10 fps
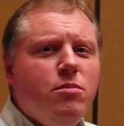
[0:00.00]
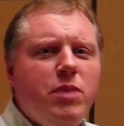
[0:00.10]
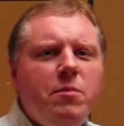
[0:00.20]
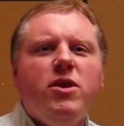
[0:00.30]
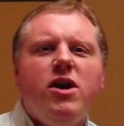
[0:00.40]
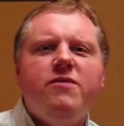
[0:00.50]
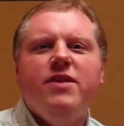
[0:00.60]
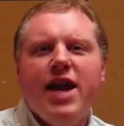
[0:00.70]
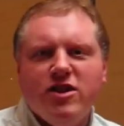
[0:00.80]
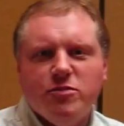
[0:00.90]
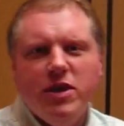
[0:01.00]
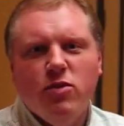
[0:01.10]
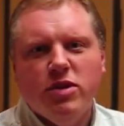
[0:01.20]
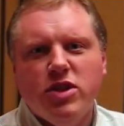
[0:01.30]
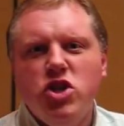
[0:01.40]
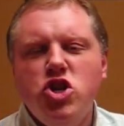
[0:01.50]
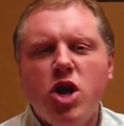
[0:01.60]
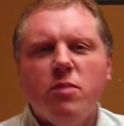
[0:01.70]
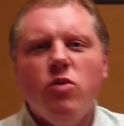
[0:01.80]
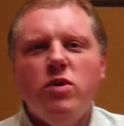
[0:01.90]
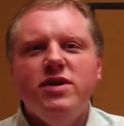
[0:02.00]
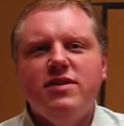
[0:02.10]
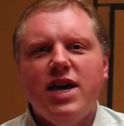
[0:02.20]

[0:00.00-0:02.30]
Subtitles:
People often ask me what the #1